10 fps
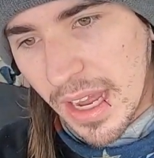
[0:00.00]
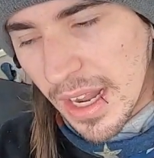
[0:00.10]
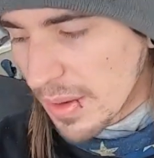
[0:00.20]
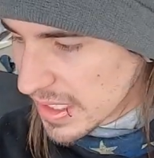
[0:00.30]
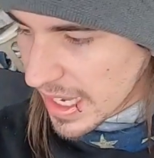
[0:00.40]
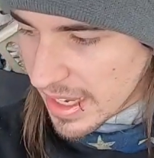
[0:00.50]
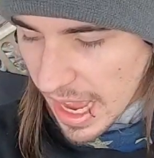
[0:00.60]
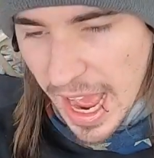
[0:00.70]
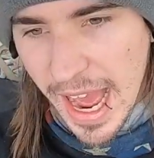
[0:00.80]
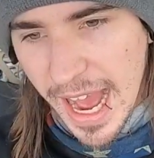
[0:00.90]
I was like,
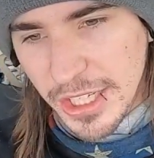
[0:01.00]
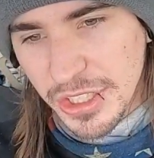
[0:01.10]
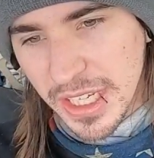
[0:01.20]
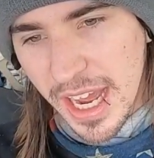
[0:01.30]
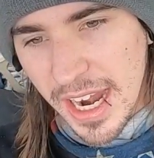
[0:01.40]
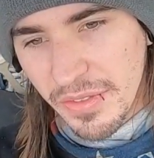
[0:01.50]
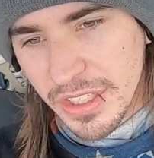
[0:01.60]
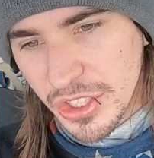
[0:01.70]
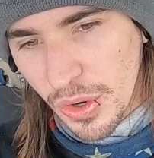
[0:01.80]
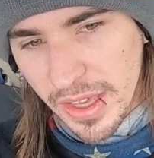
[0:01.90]
I actually kind of
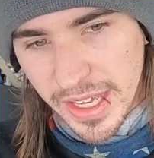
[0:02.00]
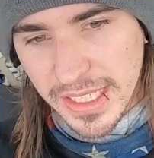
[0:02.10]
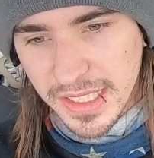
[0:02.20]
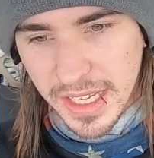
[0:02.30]
enjoy this,